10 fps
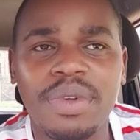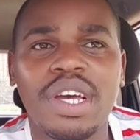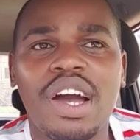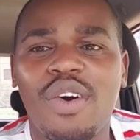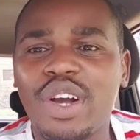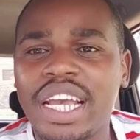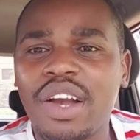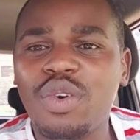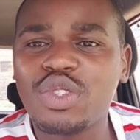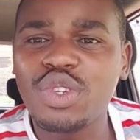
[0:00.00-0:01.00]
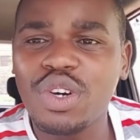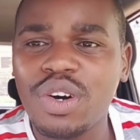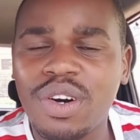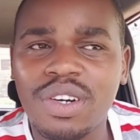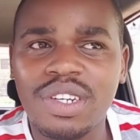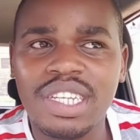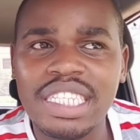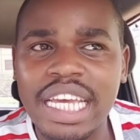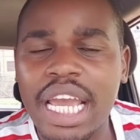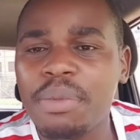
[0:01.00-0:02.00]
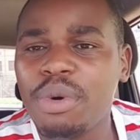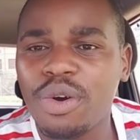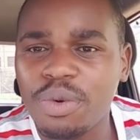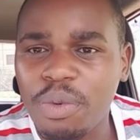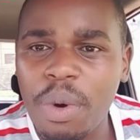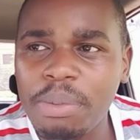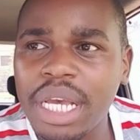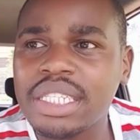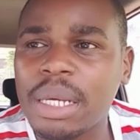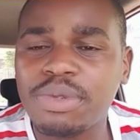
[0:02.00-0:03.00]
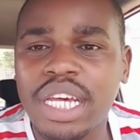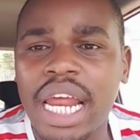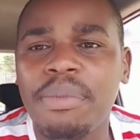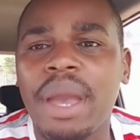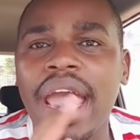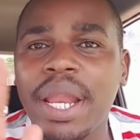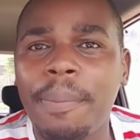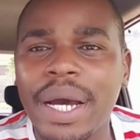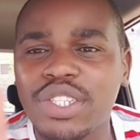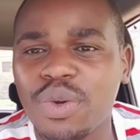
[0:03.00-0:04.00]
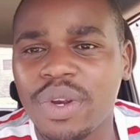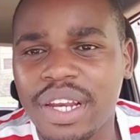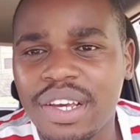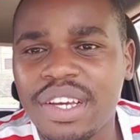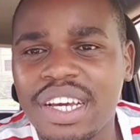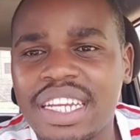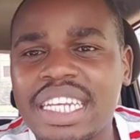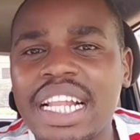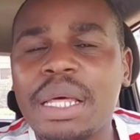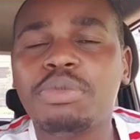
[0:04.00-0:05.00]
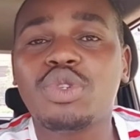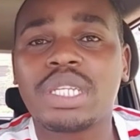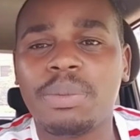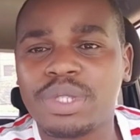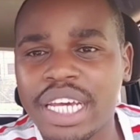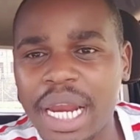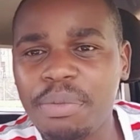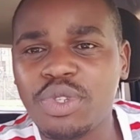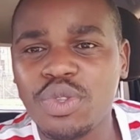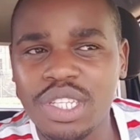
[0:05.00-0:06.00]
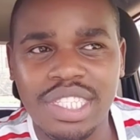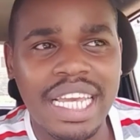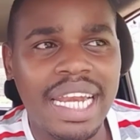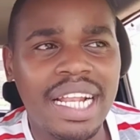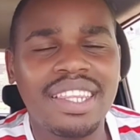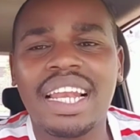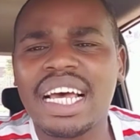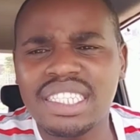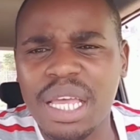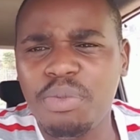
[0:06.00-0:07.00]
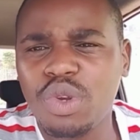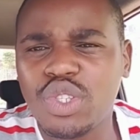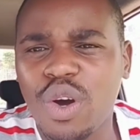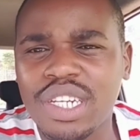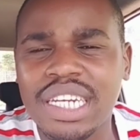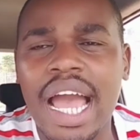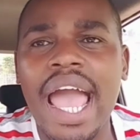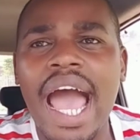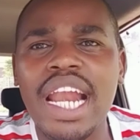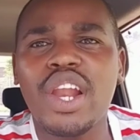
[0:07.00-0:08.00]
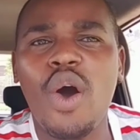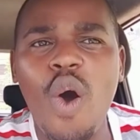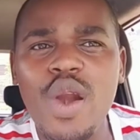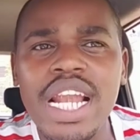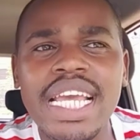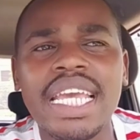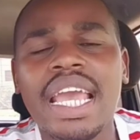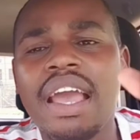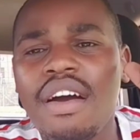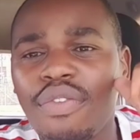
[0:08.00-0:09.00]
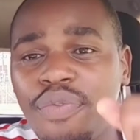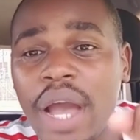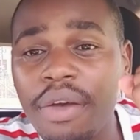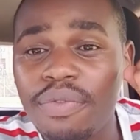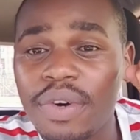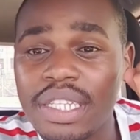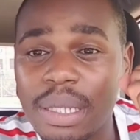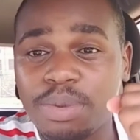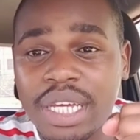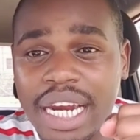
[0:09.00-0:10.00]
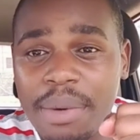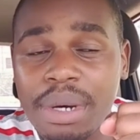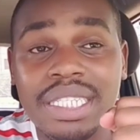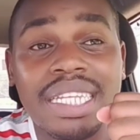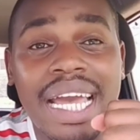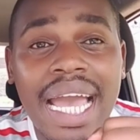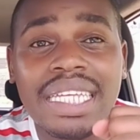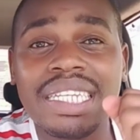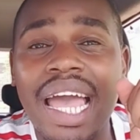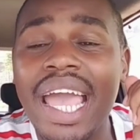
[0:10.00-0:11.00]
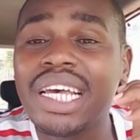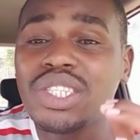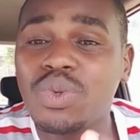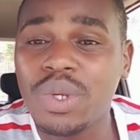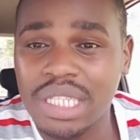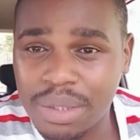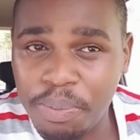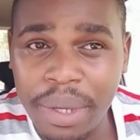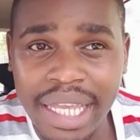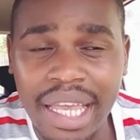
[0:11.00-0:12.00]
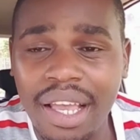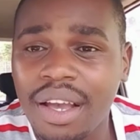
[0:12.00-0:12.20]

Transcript: okay go to your second born mwambie subscribe any person tell them to subscribe to this channel the last time we talked i had only five subscribers guys as we speaking